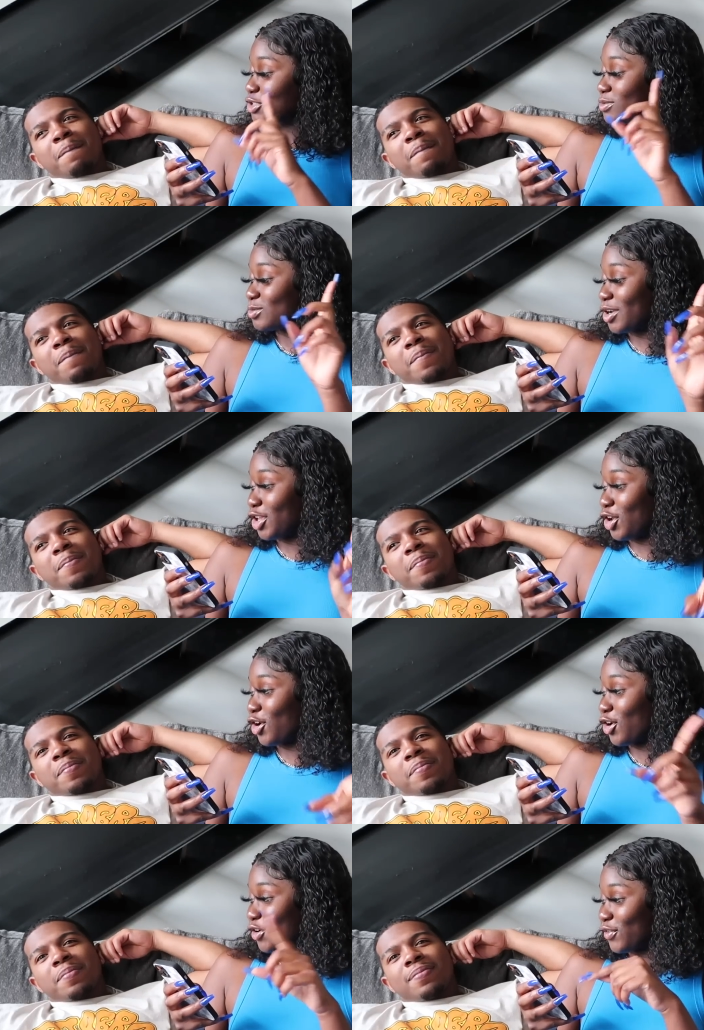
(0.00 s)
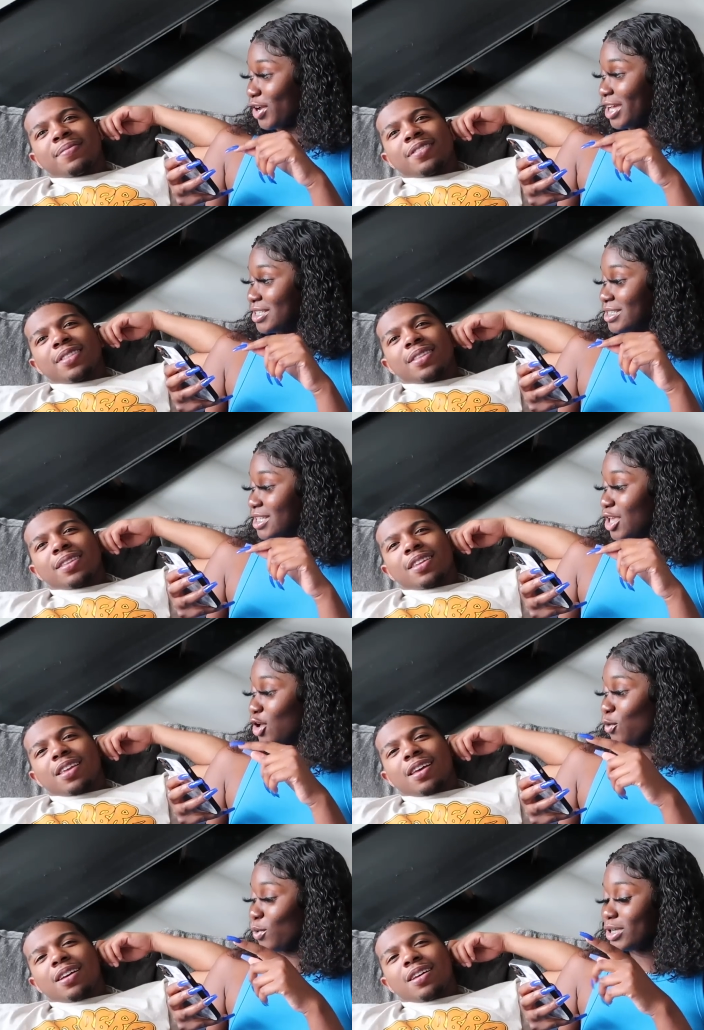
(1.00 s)
Speaker 1: she was one of your girlfriends.
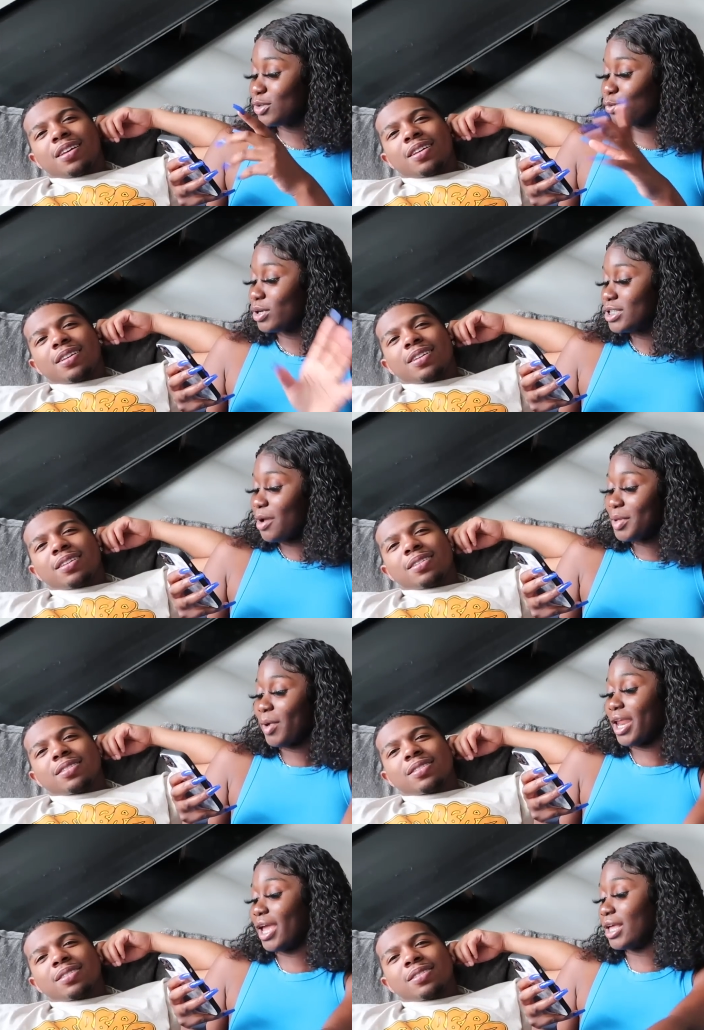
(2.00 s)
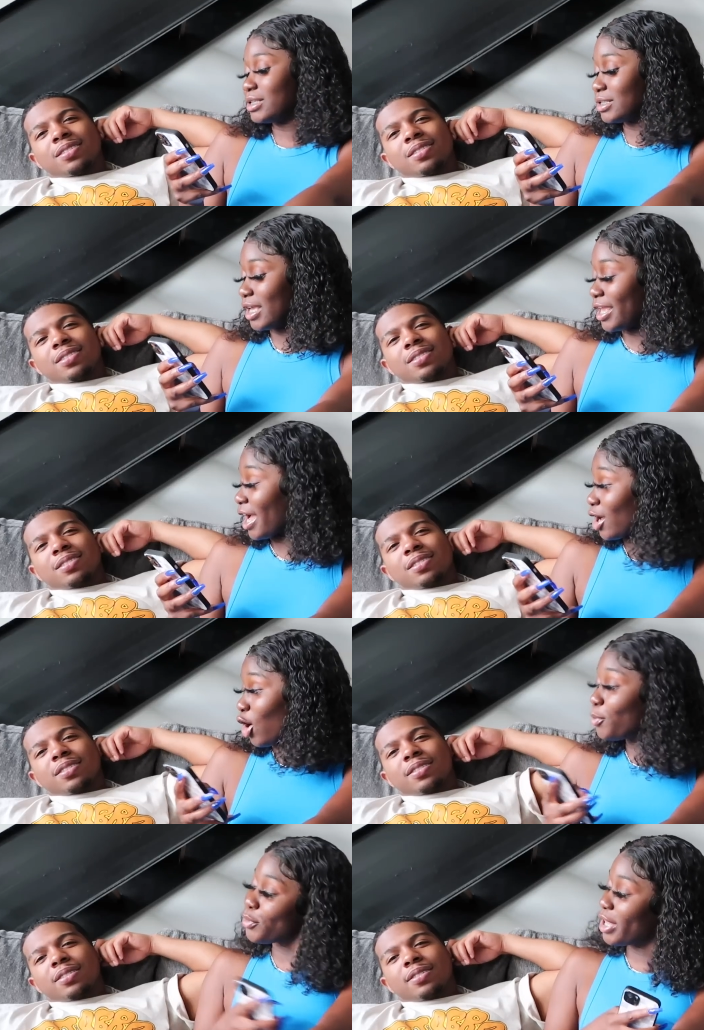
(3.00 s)
What did What did y'all mean by that? And y'all got
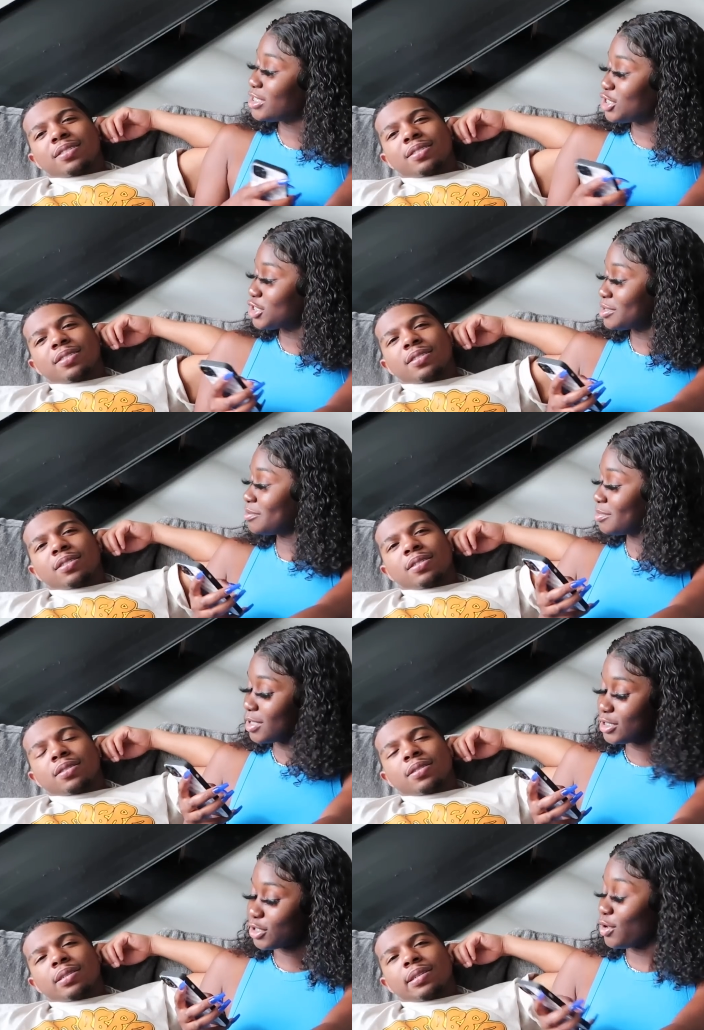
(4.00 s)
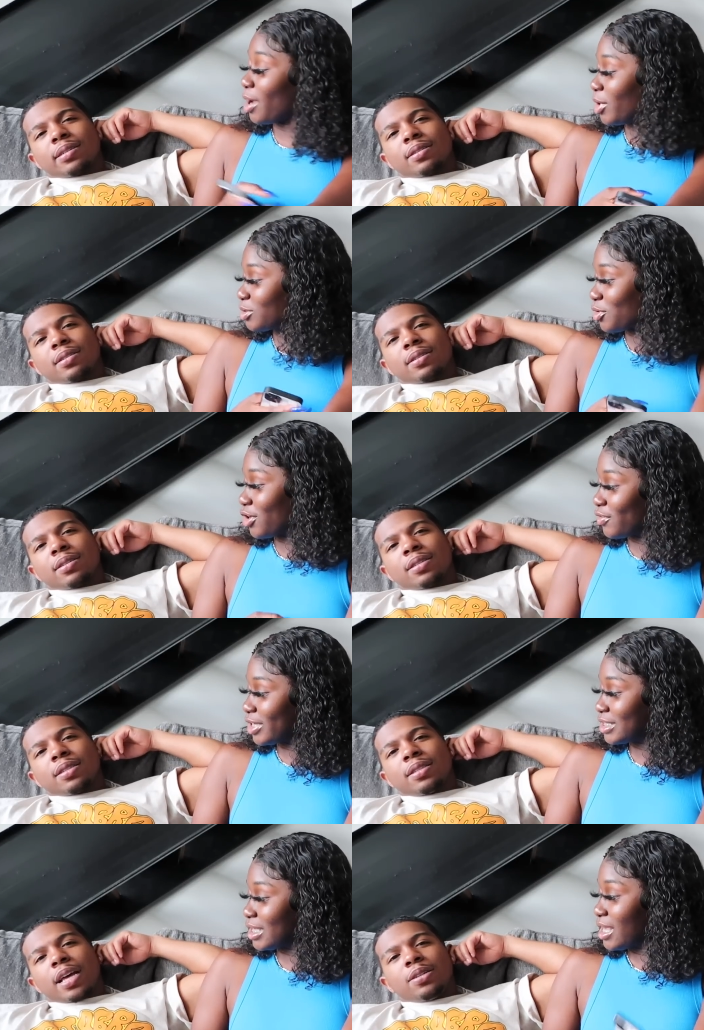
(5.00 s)
an open relationship? So you got multiple
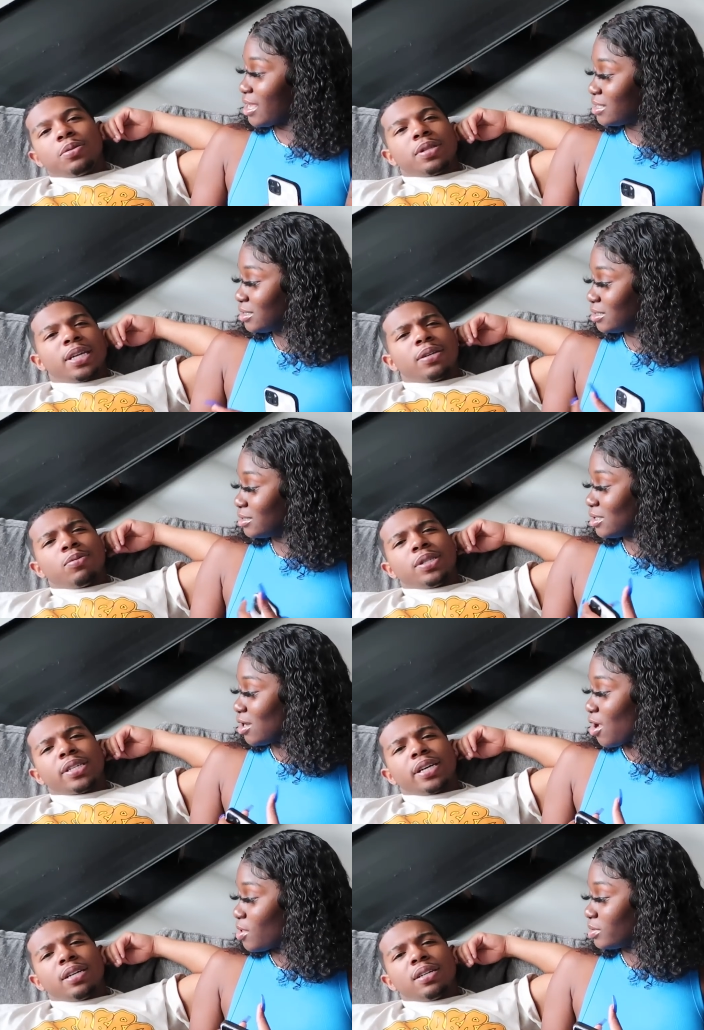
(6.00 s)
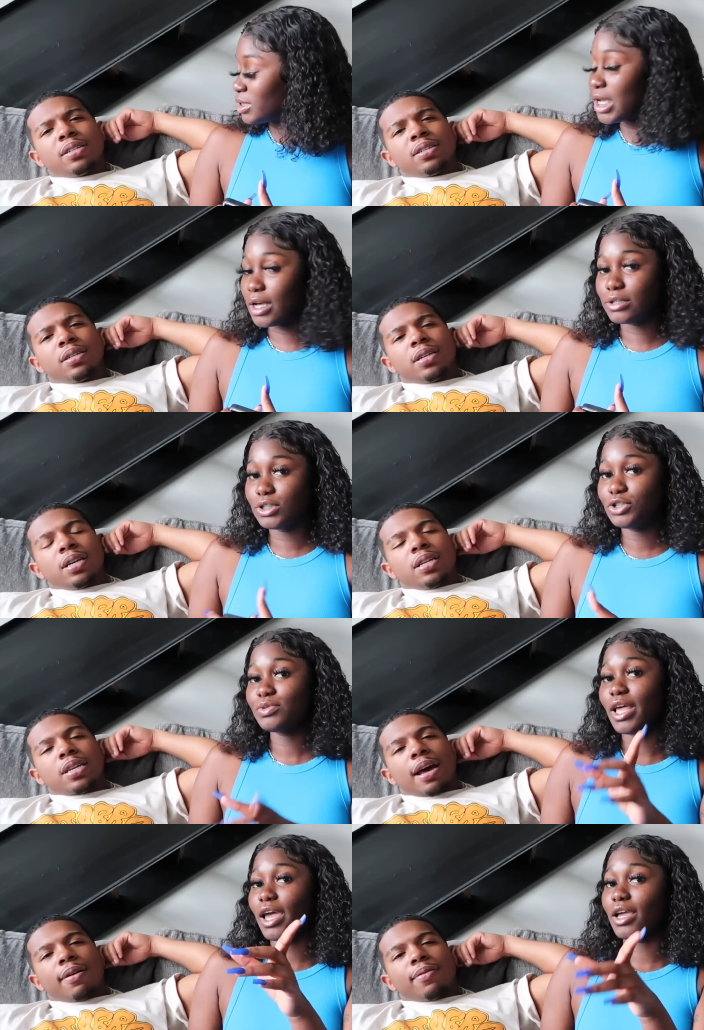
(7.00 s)
girlfriends?
Speaker 2: That's what they, we said.
Speaker 1: Yeah, she
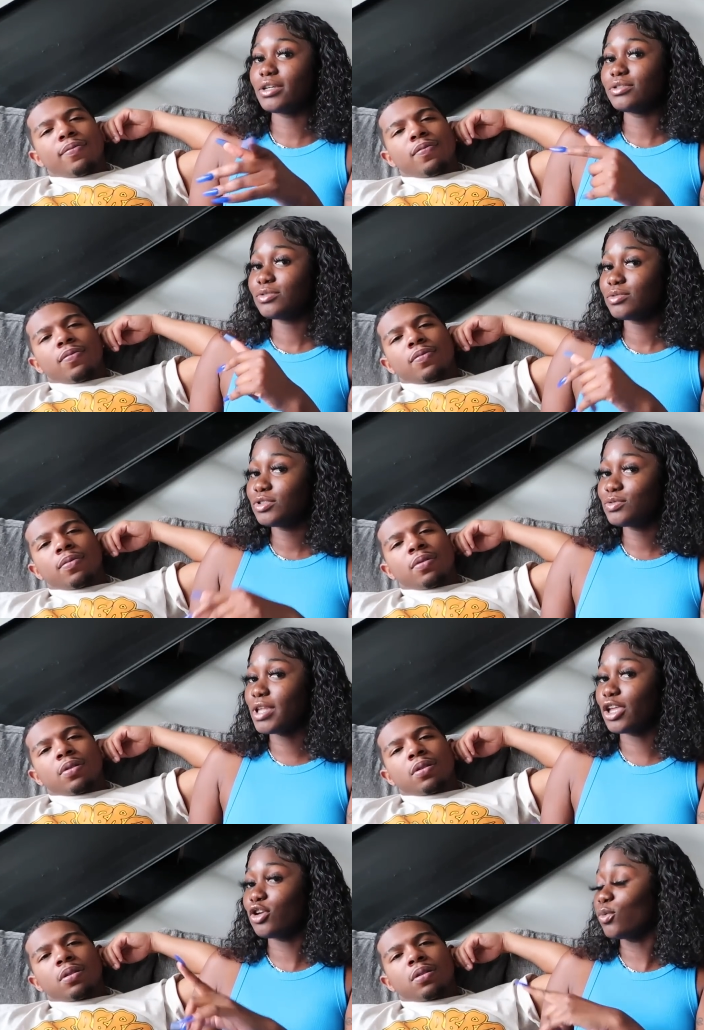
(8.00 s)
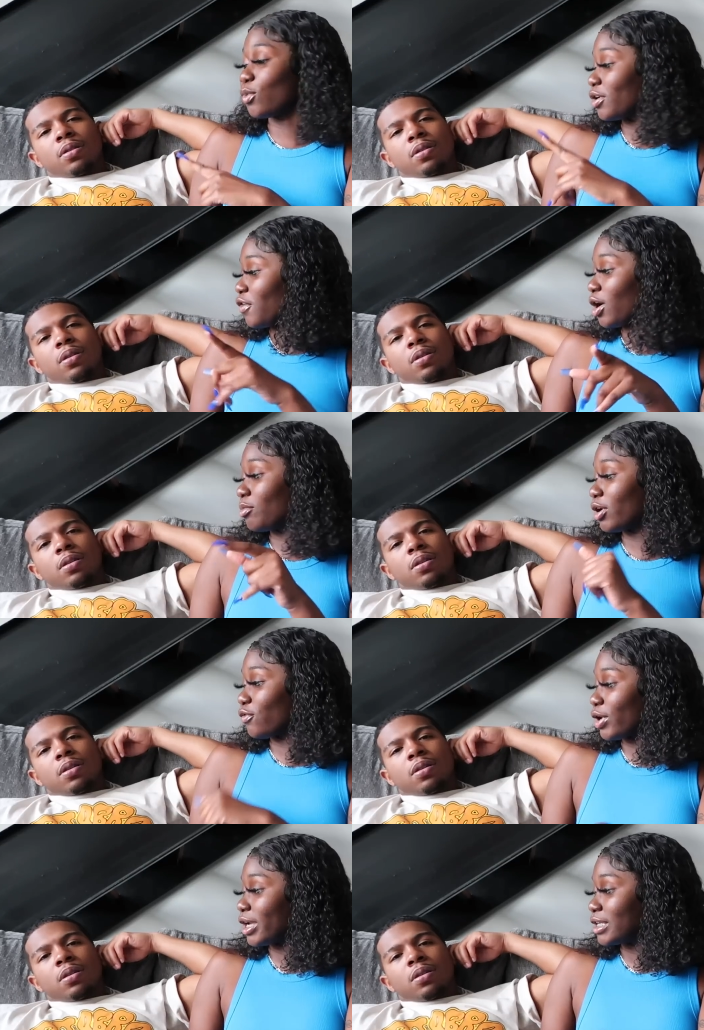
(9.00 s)
was nah. like, she was like, you're one of her
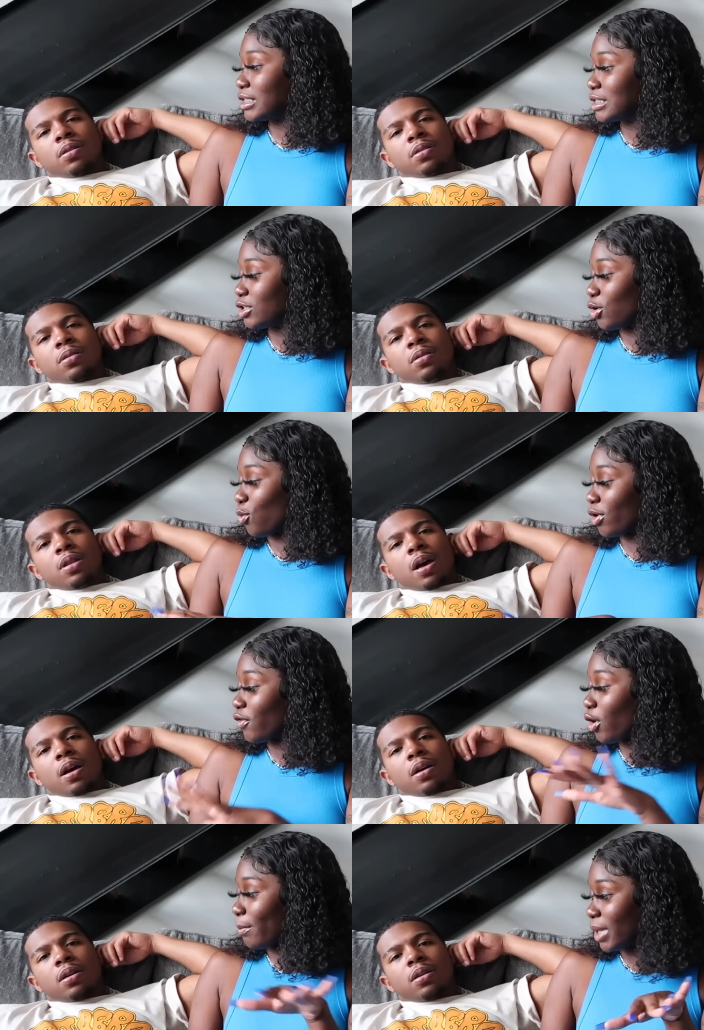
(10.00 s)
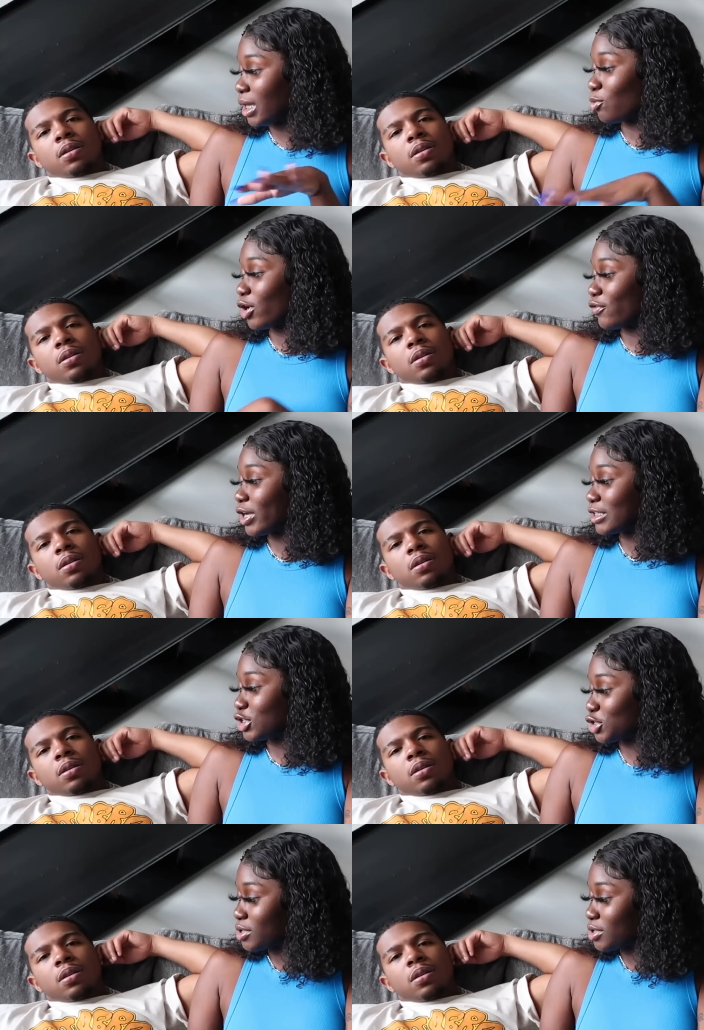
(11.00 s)
boyfriends, one nah. of her many boyfriends.